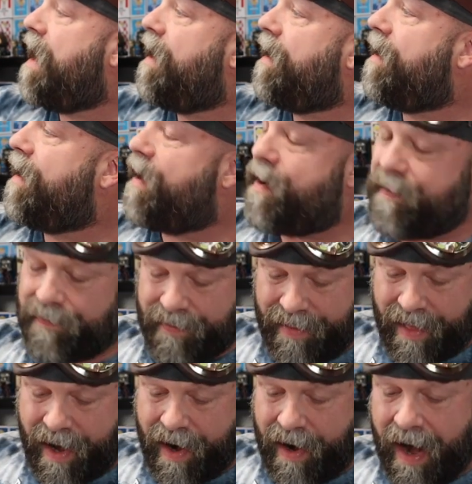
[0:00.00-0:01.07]
got any over
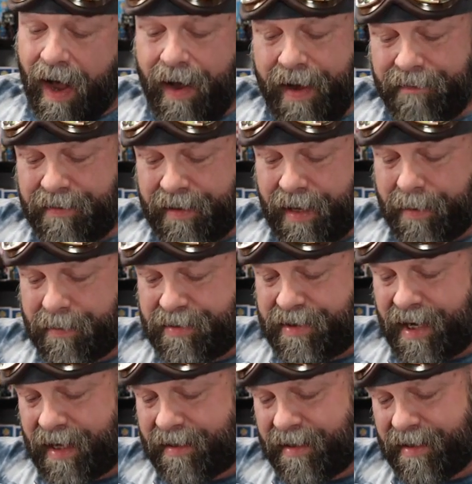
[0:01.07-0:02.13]
there. I'll have to double
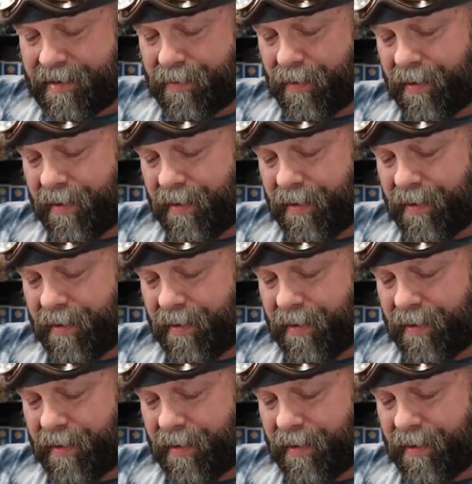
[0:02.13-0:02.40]
check this